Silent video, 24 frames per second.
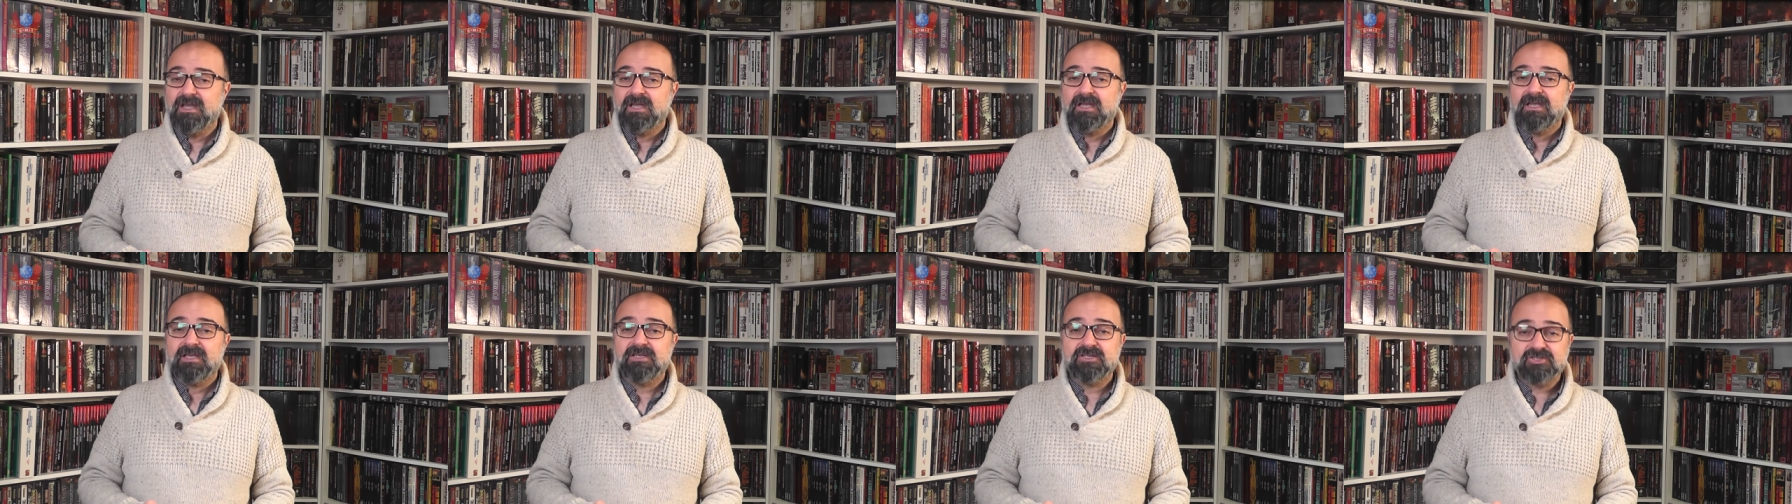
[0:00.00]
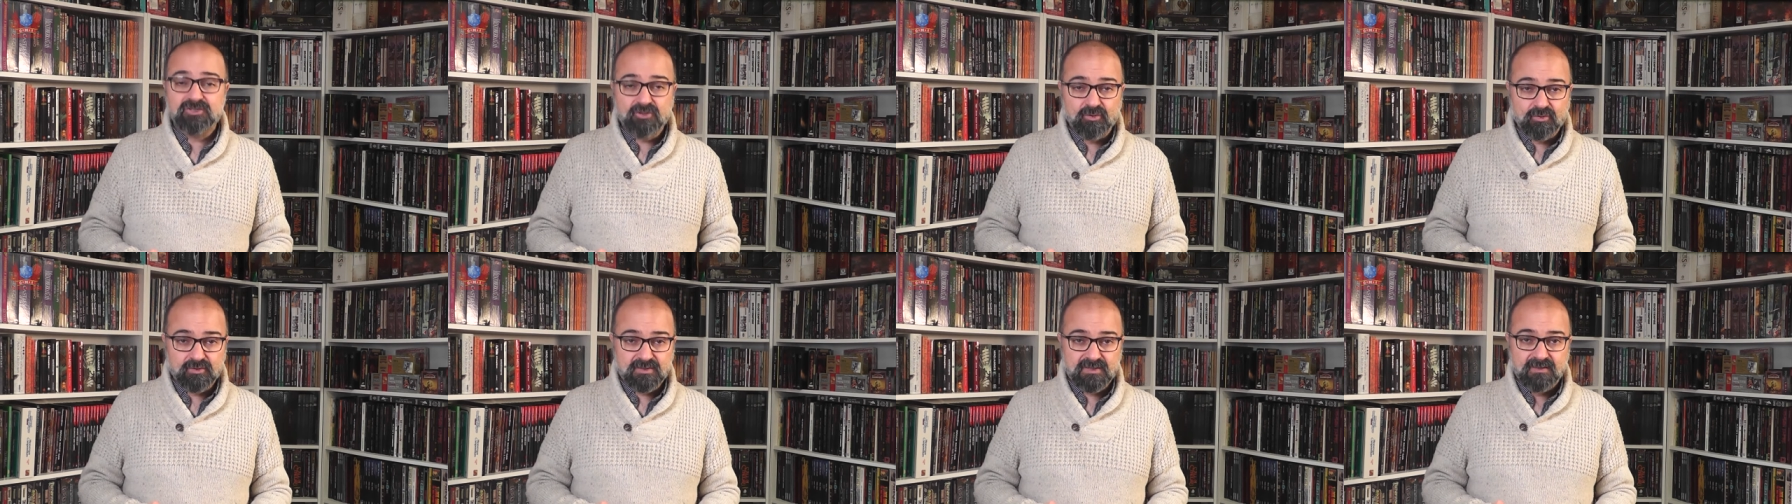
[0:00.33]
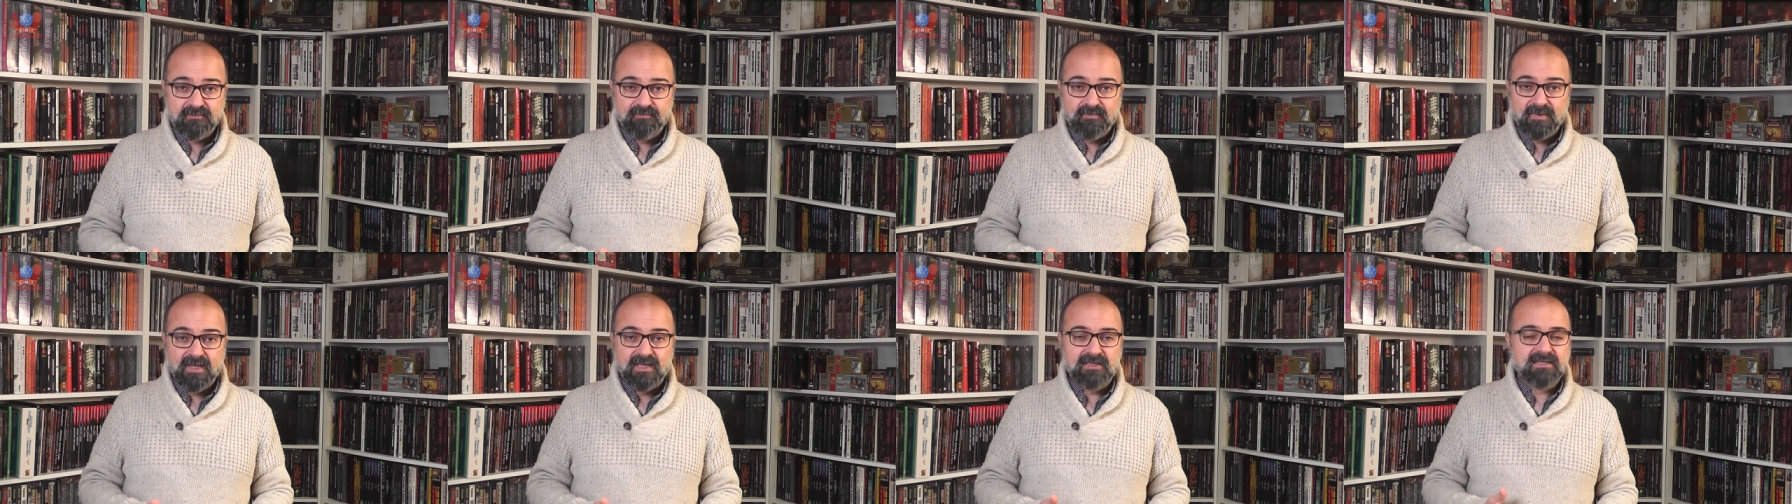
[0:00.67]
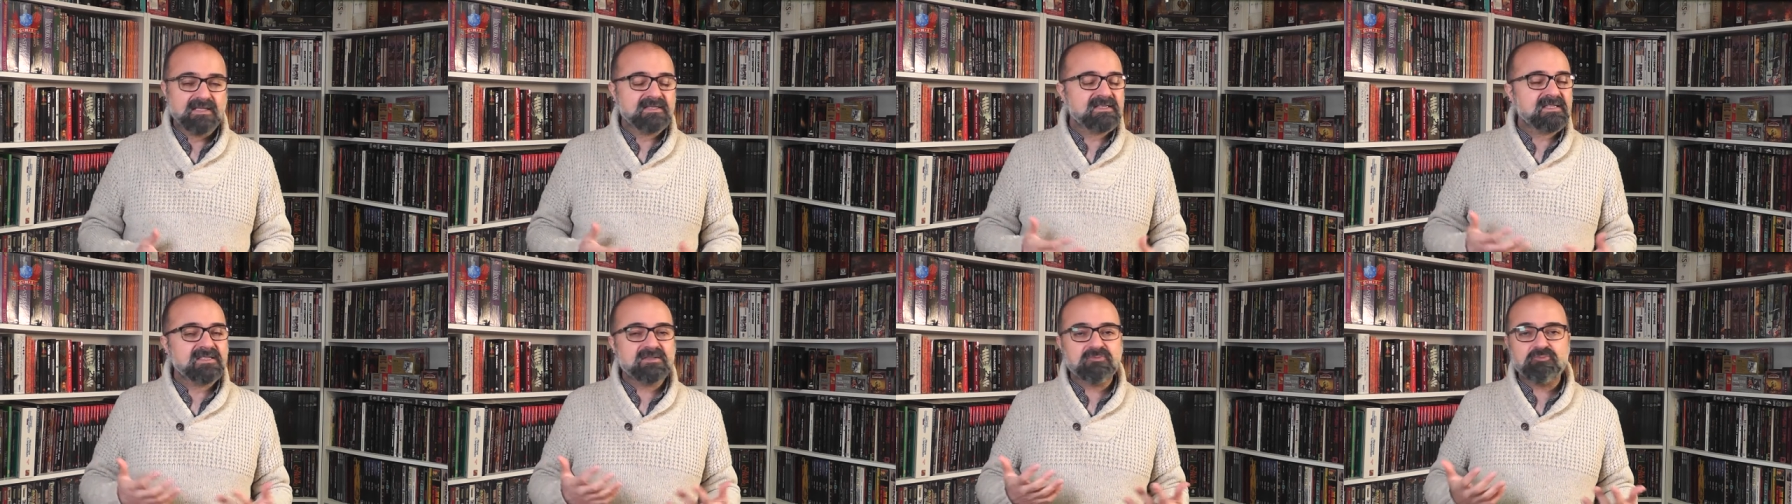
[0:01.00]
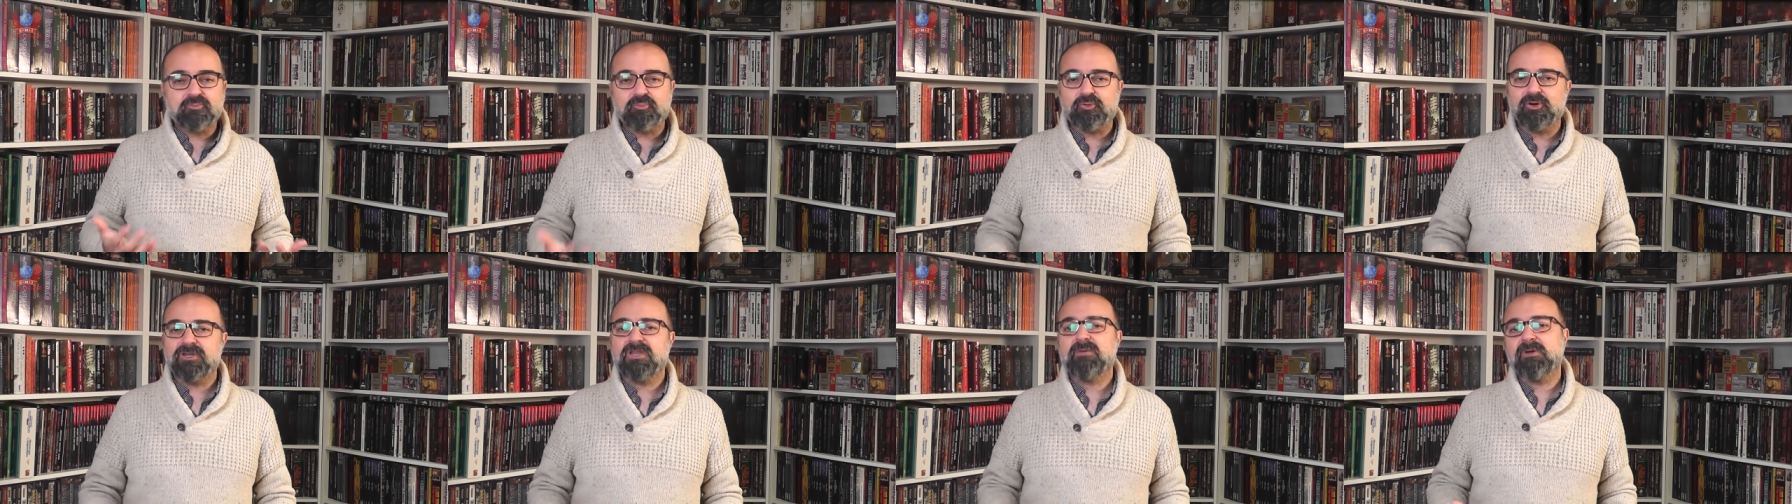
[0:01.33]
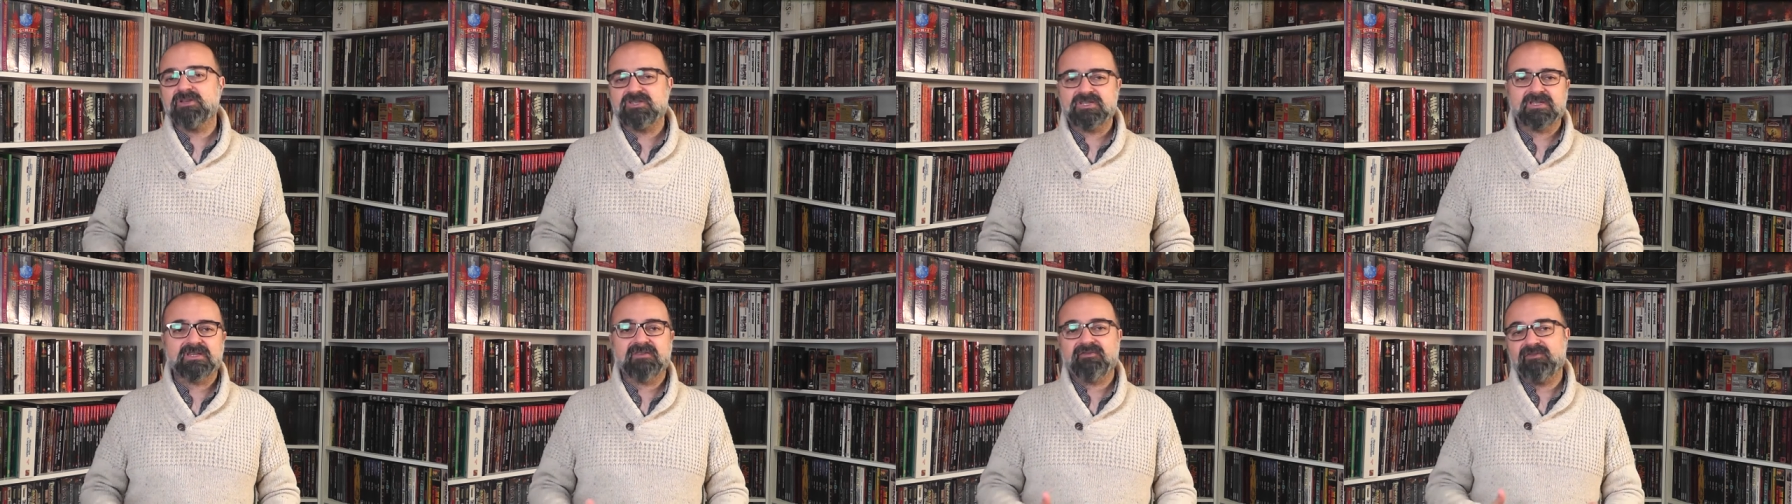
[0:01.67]
In short, this is pretty
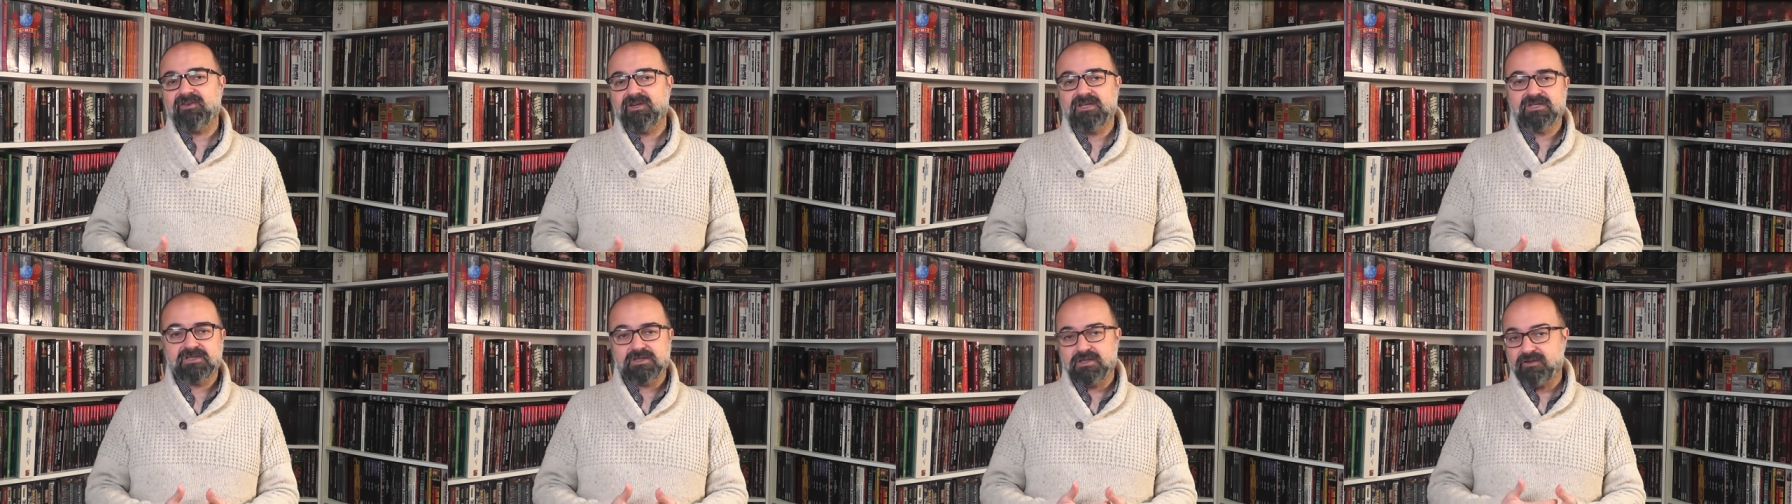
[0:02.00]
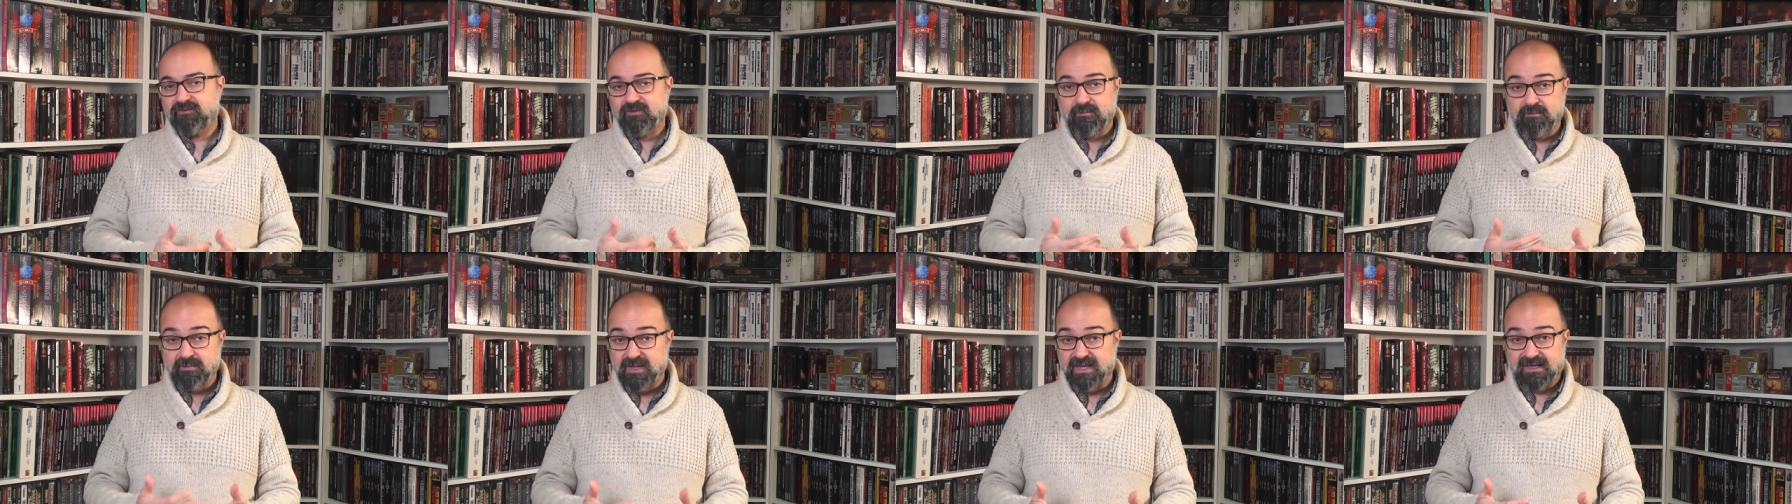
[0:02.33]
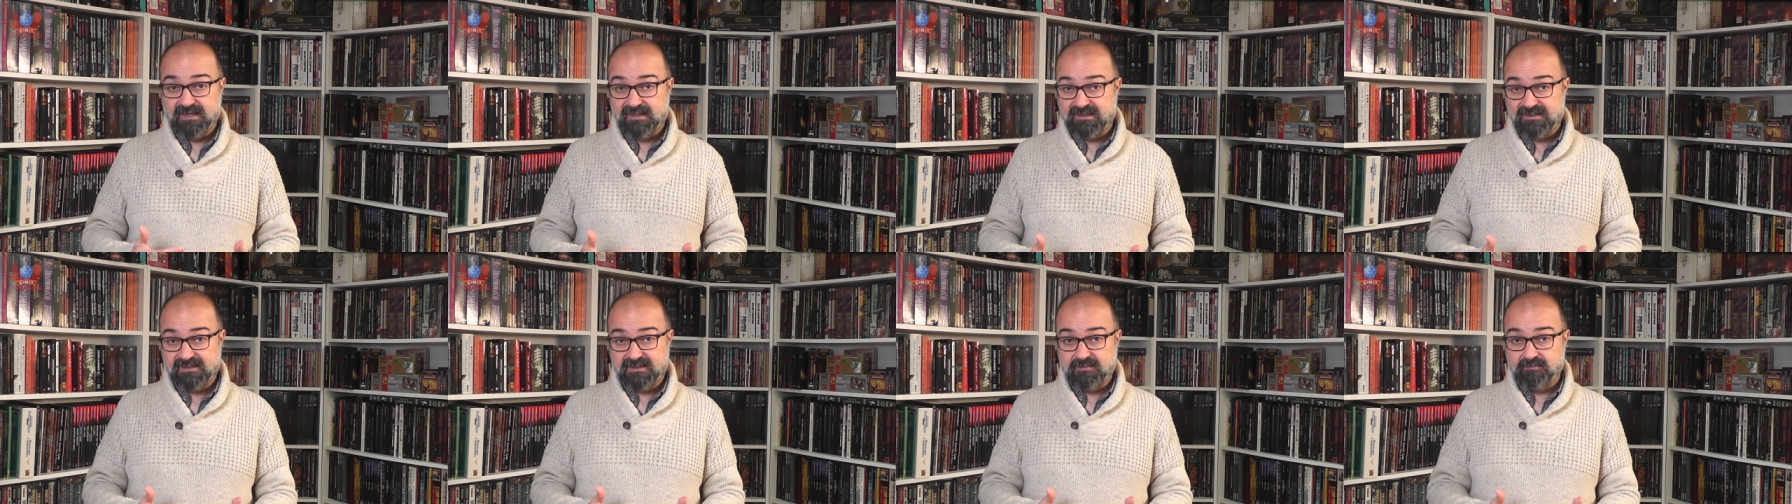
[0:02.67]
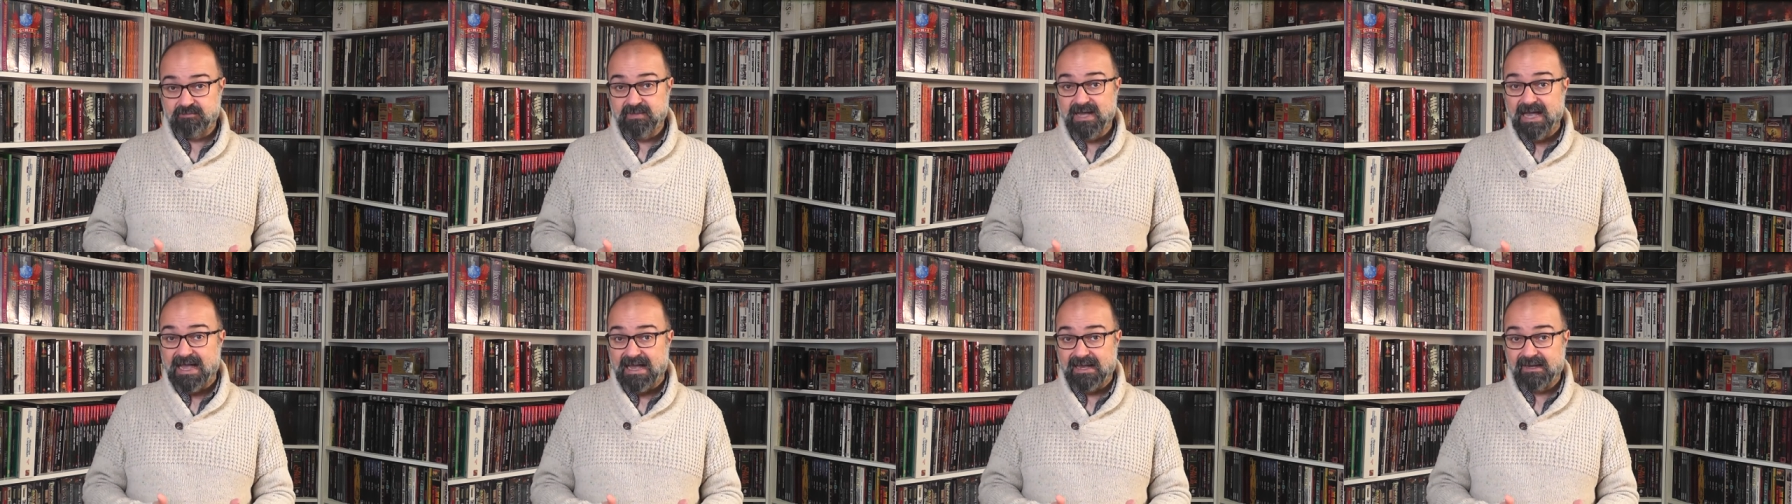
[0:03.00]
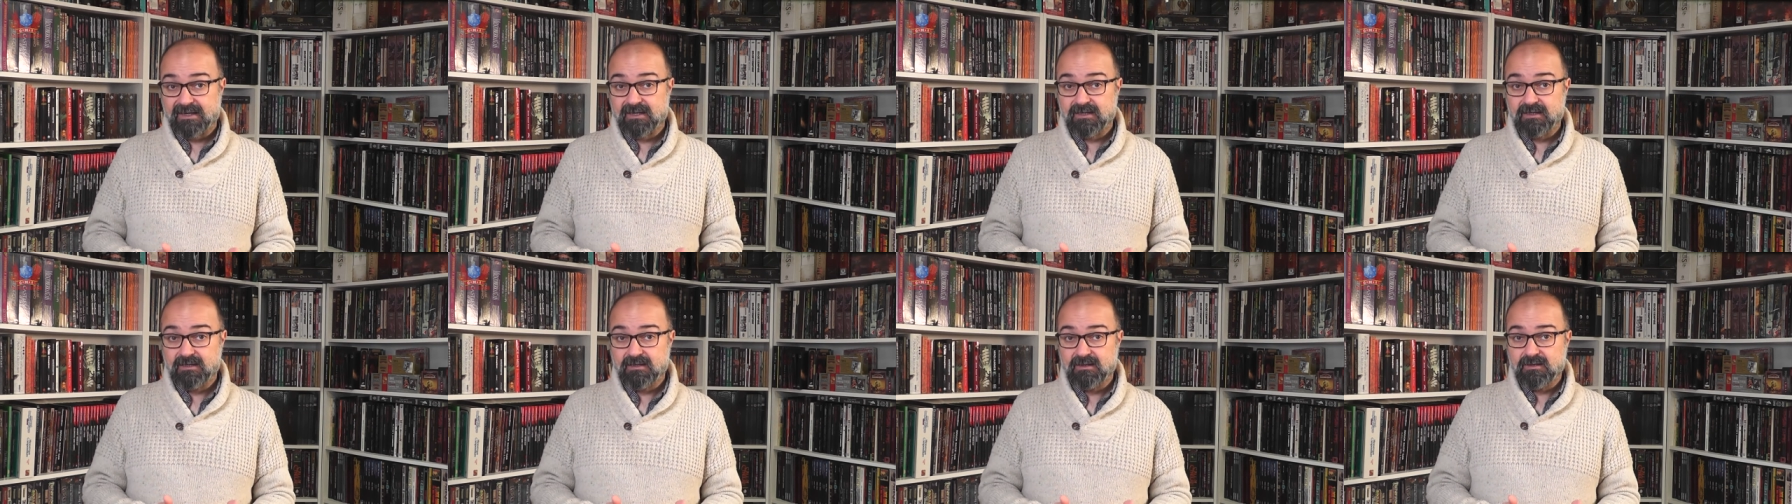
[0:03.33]
much a definition of a mixed bag.